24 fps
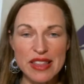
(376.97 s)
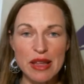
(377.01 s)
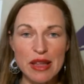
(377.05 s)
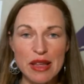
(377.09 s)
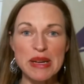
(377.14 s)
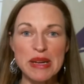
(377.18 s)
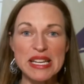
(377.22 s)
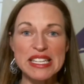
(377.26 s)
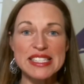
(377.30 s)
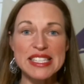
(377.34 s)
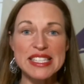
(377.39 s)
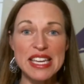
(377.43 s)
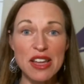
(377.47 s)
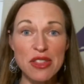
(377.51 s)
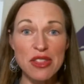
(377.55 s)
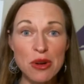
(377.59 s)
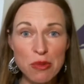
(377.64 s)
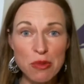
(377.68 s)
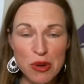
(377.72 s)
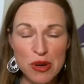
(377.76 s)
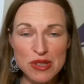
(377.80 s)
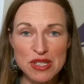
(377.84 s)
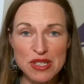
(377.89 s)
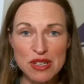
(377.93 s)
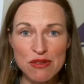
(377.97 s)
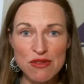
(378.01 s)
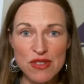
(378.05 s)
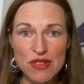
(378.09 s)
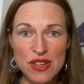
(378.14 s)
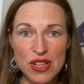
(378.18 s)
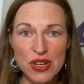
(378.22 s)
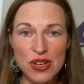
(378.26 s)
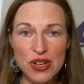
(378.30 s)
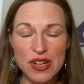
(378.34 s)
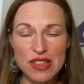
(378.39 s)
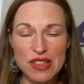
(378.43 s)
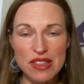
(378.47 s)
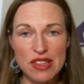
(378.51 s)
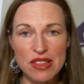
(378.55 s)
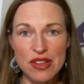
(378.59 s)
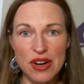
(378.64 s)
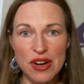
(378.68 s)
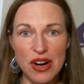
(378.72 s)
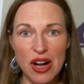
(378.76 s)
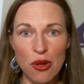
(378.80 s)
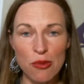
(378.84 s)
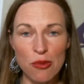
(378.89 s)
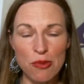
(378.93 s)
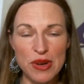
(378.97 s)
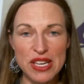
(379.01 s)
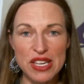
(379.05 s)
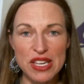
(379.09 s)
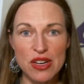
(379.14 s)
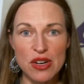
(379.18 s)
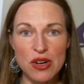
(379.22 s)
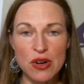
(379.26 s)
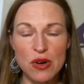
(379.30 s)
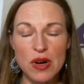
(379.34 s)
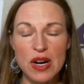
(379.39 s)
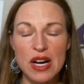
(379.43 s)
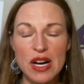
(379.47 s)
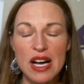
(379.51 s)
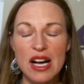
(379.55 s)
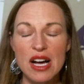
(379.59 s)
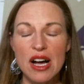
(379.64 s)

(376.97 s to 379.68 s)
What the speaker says: that makes the other person feel good, that they're helping you.